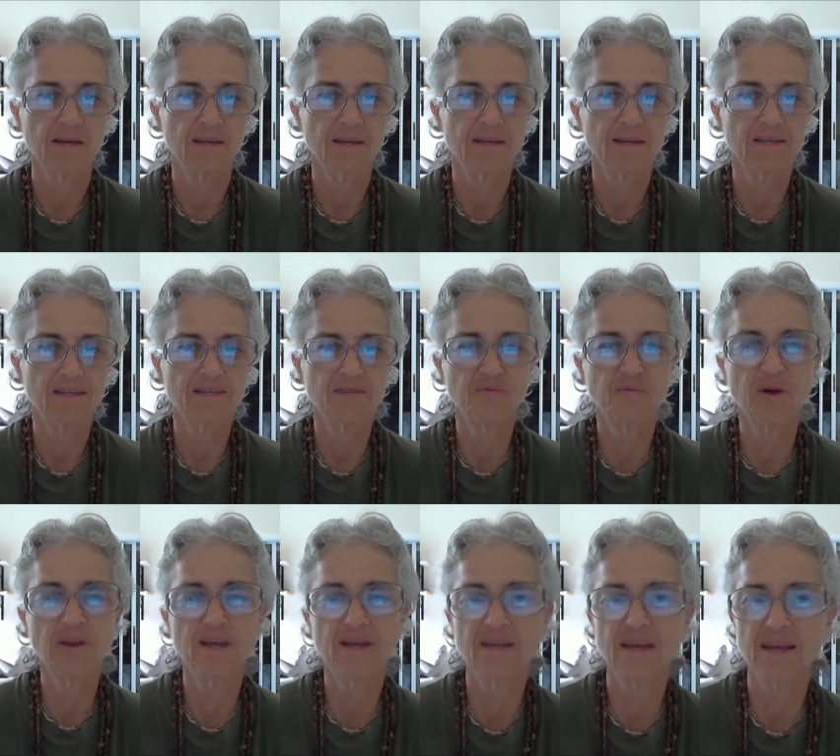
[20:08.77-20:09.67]
It's
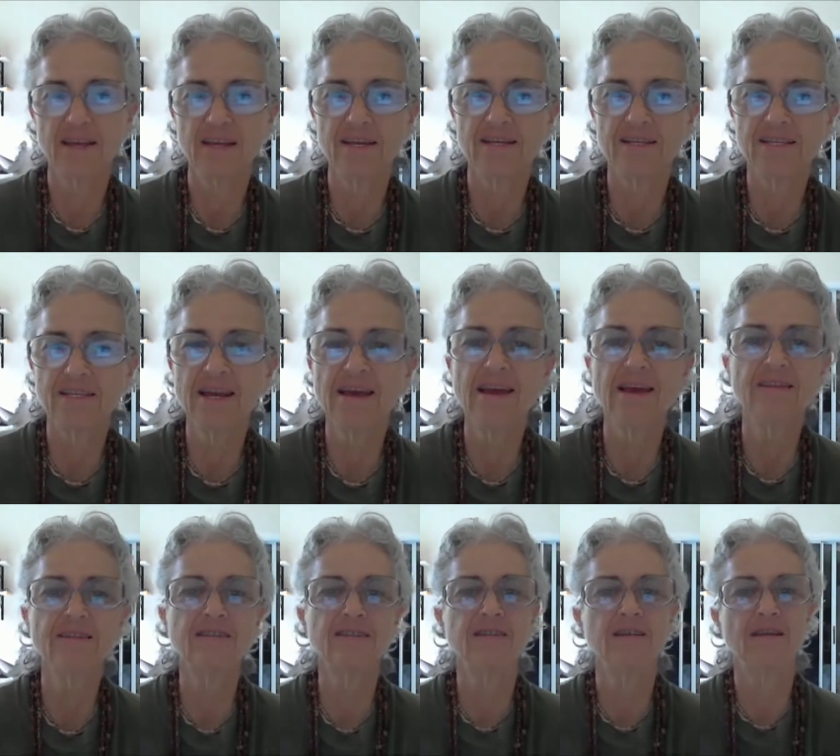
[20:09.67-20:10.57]
funny that
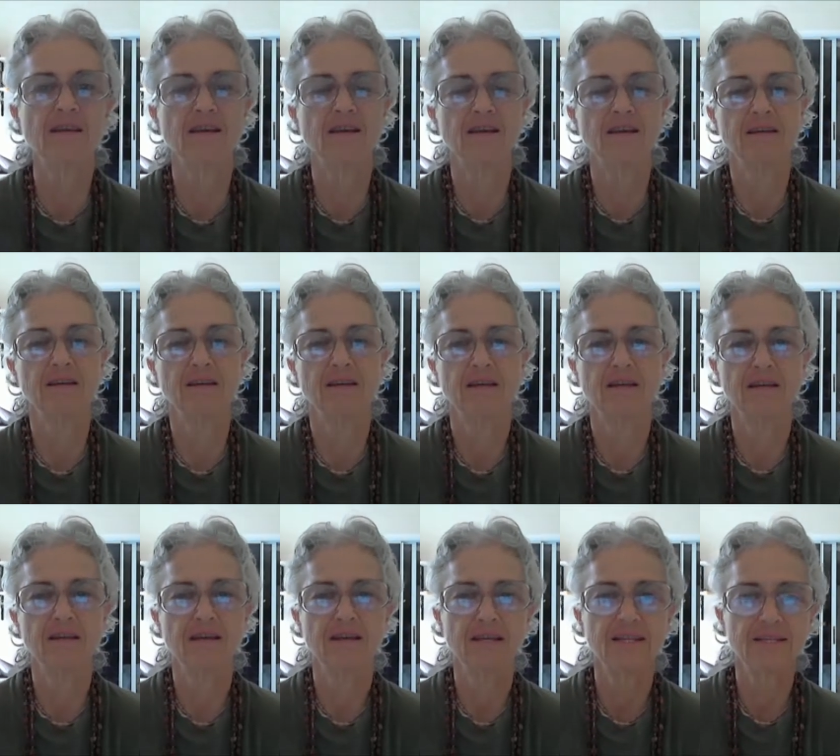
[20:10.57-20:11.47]
intensity,
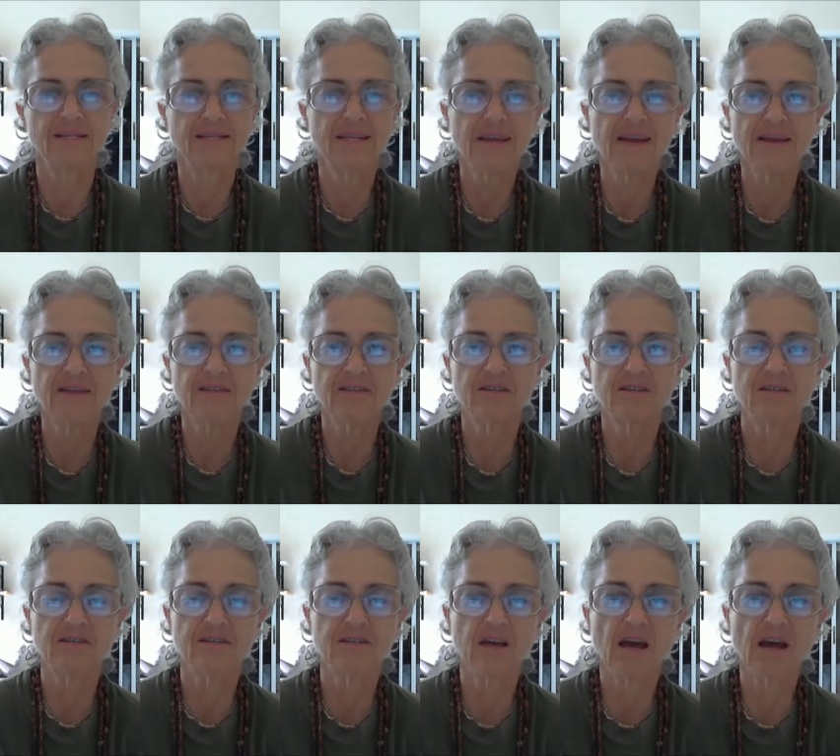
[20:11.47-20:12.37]
intense
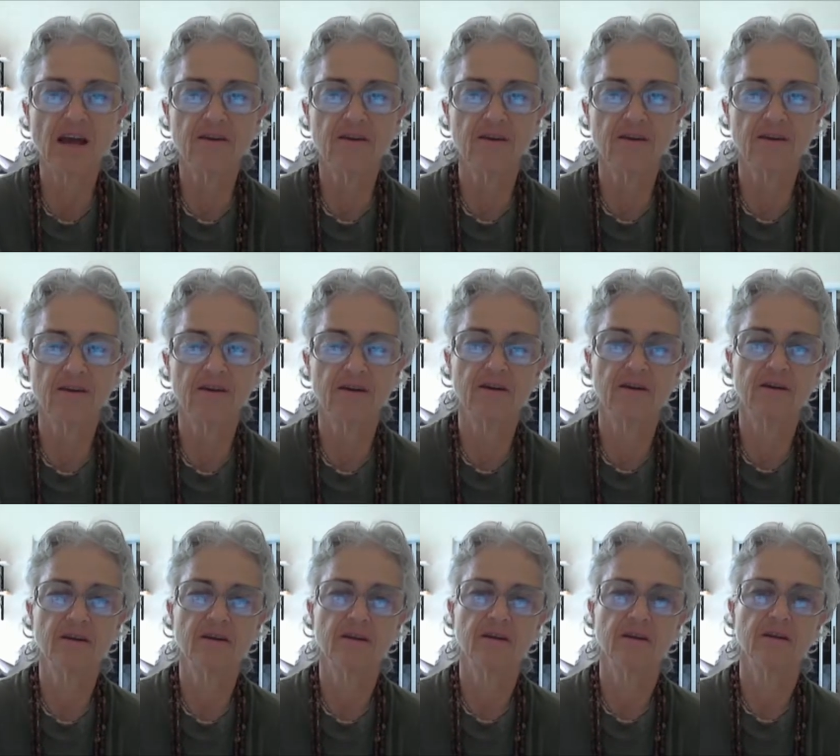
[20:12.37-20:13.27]
desire,
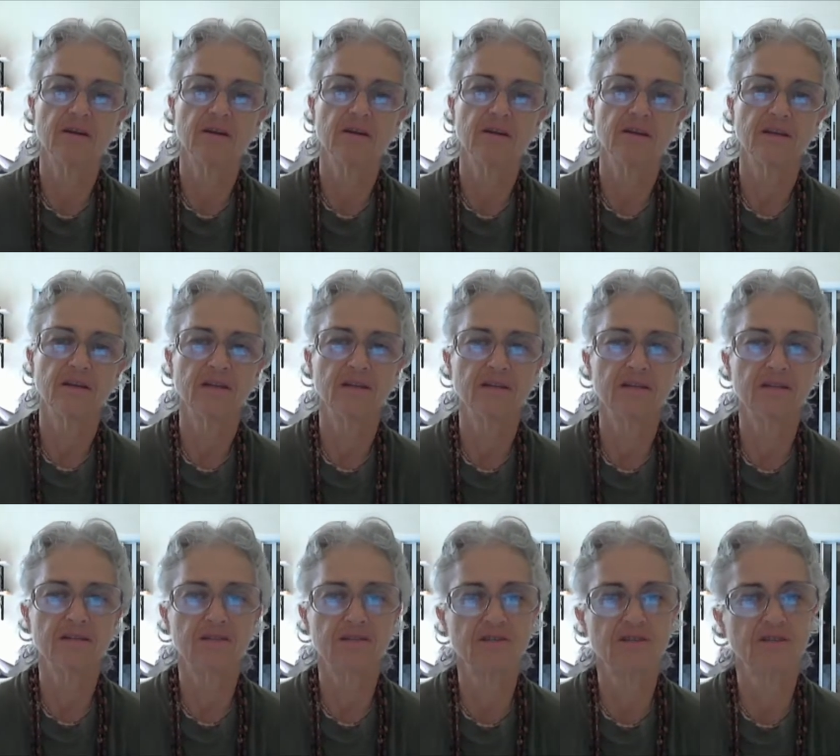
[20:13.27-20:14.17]

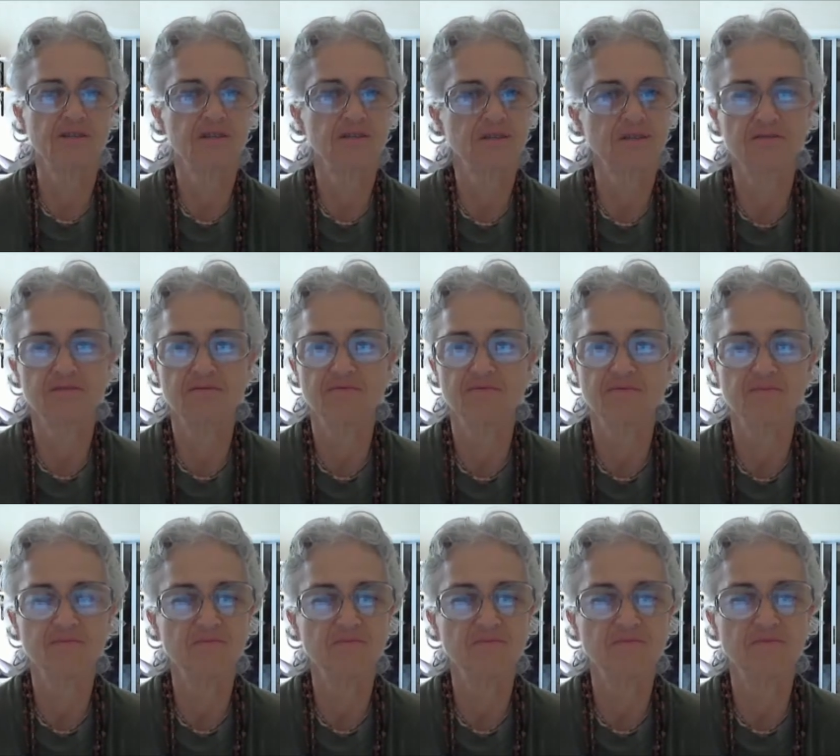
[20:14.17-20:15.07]
is
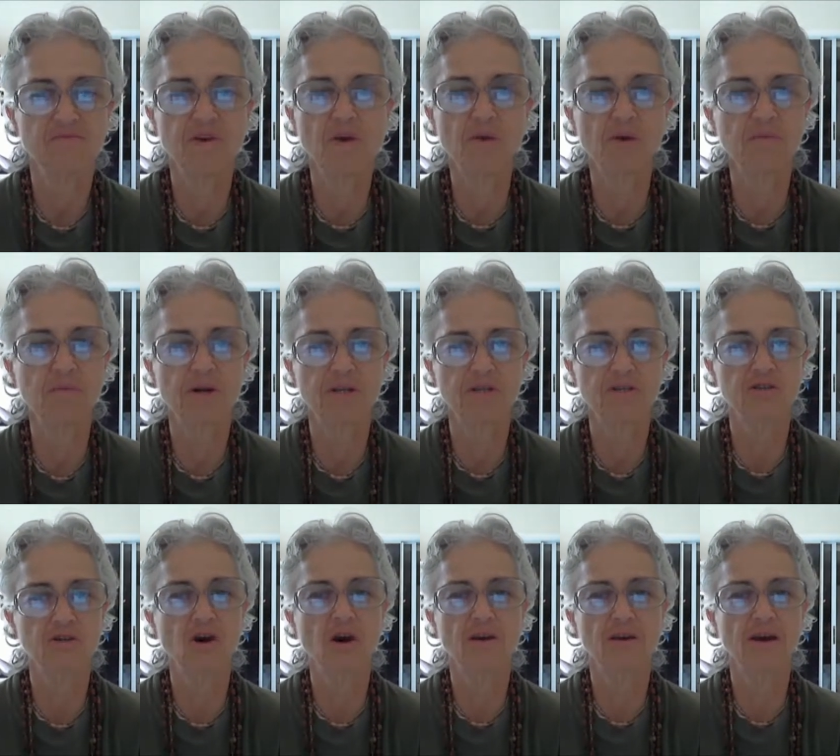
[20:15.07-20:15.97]
very much
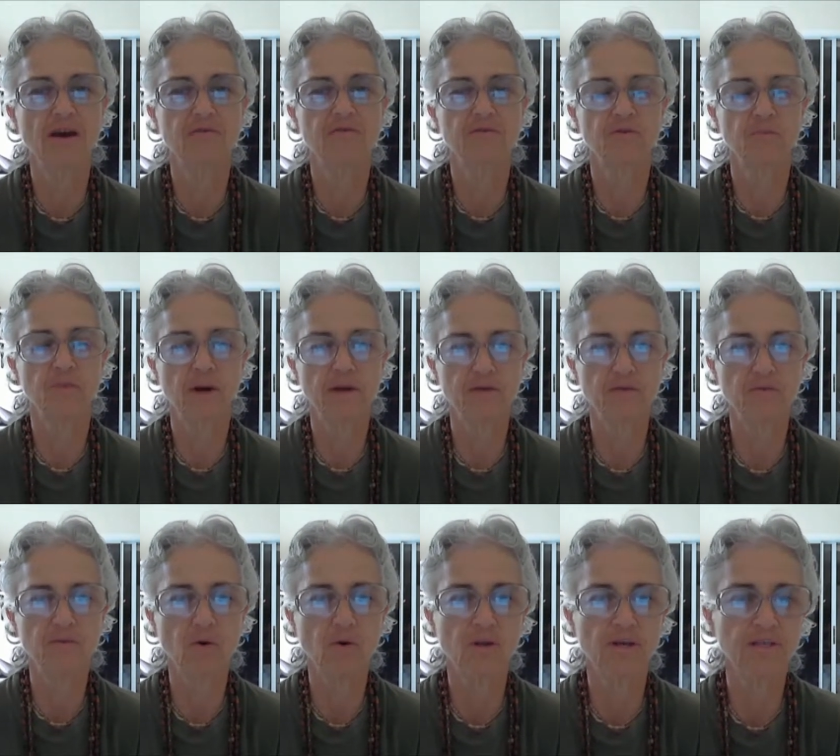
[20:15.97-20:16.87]
sought after by
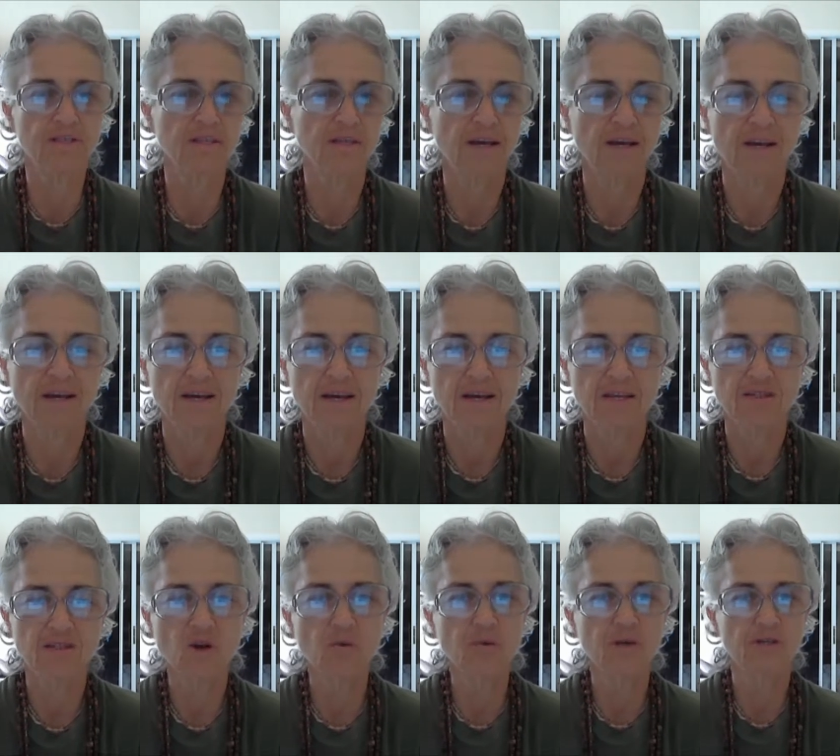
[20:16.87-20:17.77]
devotees,
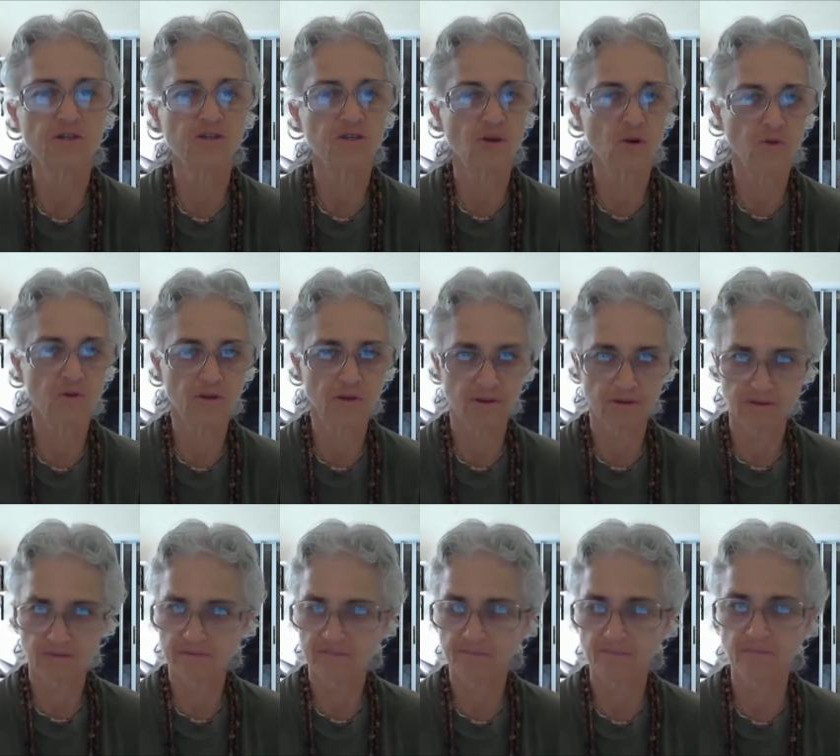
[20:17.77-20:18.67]
so much so
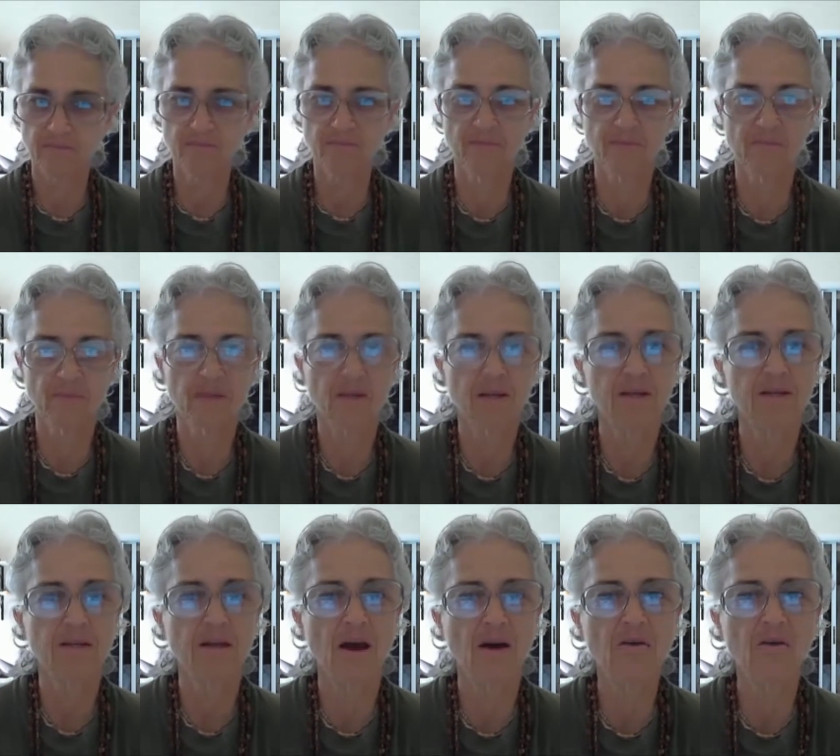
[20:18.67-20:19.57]
that
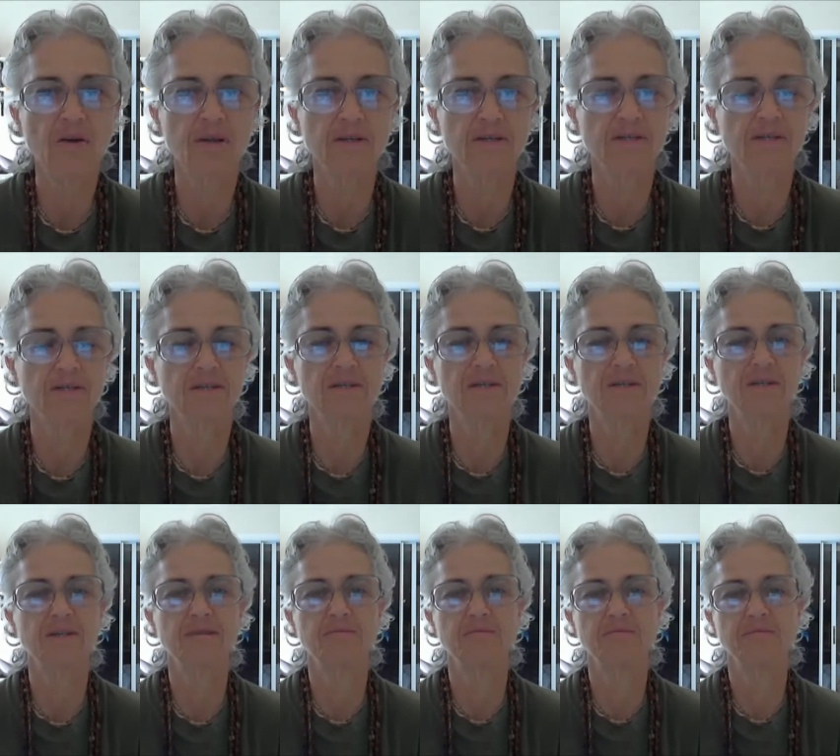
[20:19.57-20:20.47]
Narada
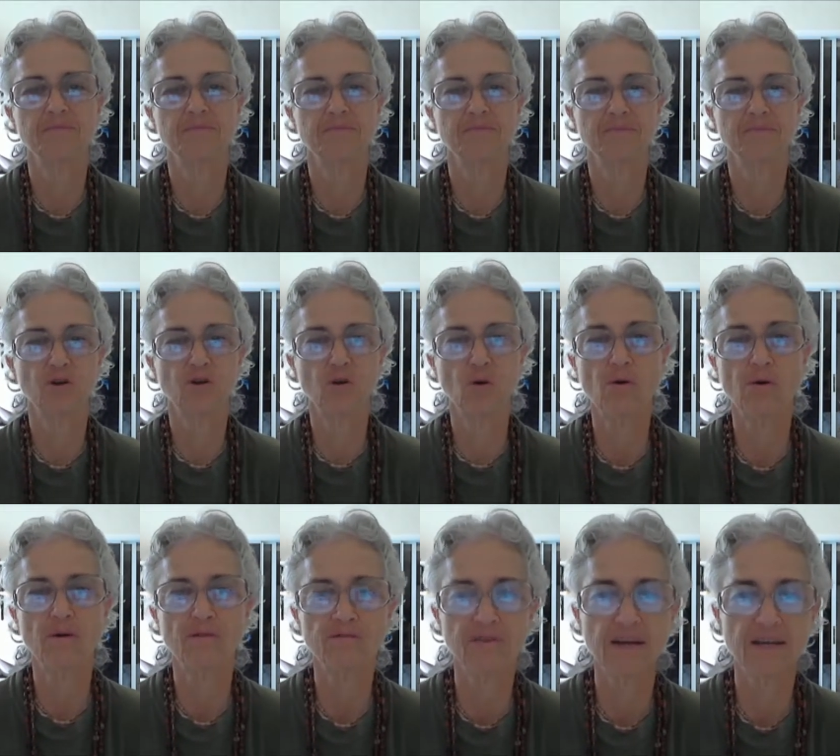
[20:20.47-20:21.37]

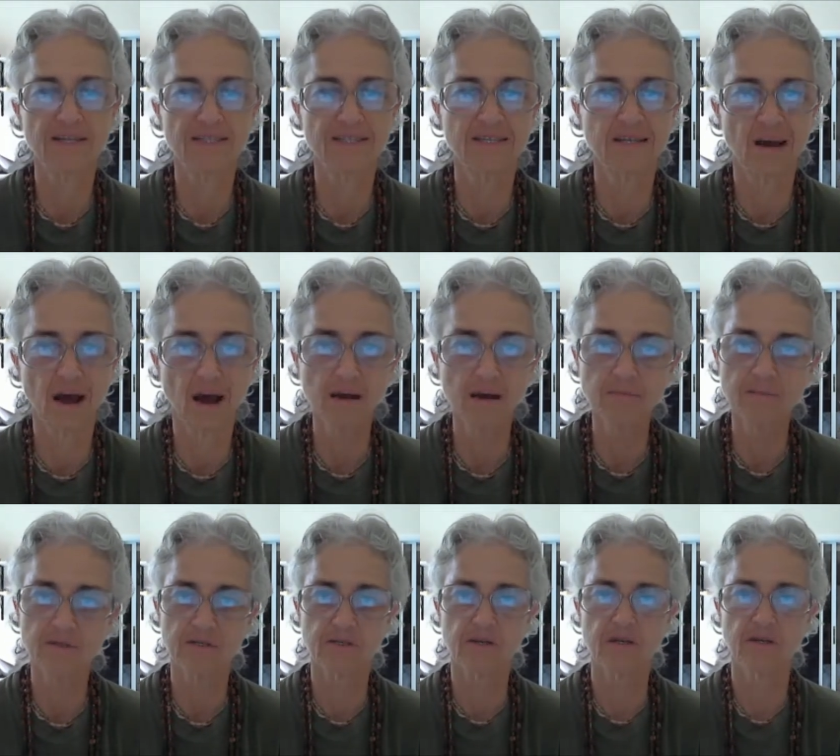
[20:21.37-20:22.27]
glorifies
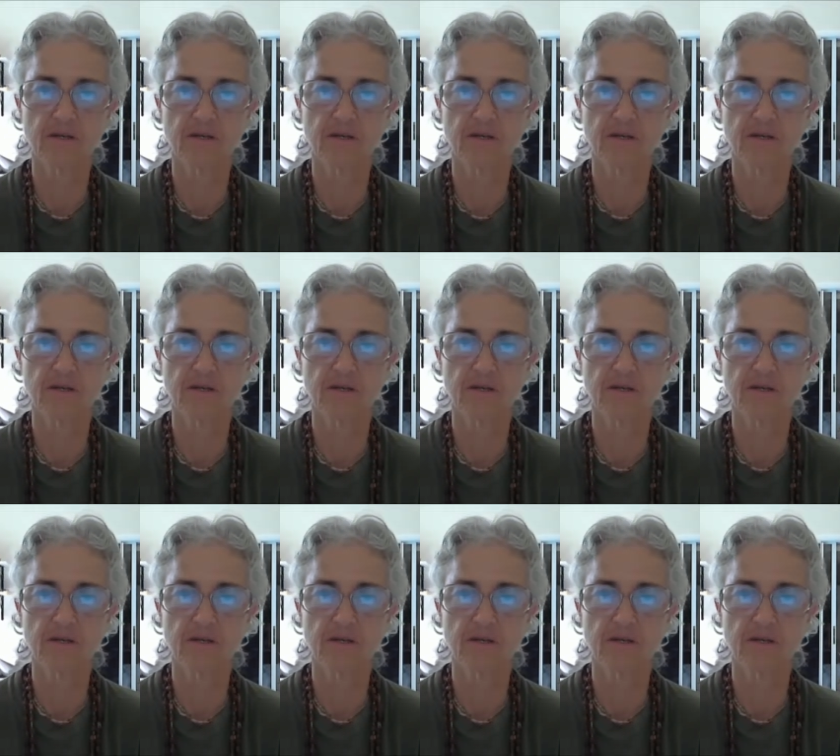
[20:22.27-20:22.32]
Kamsa.